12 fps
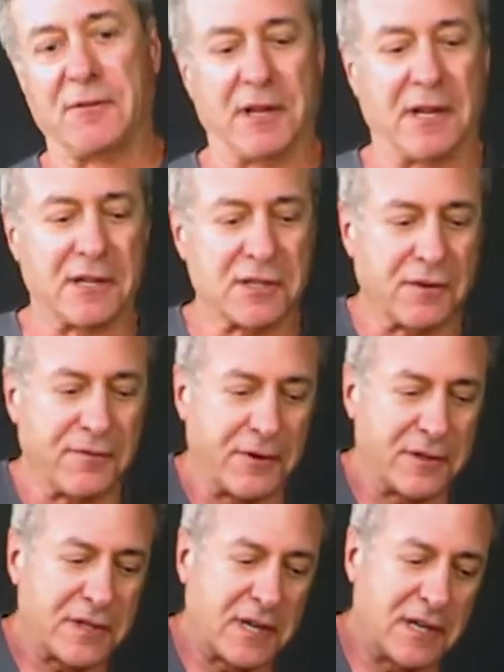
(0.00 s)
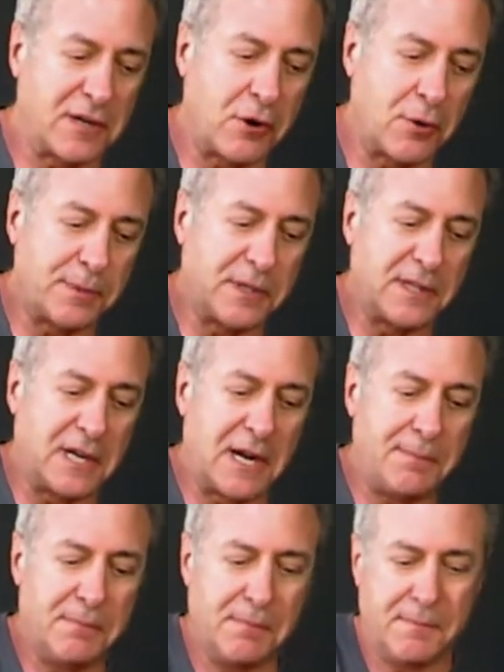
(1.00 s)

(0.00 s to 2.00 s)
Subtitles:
everything. So first I'm going to open it up.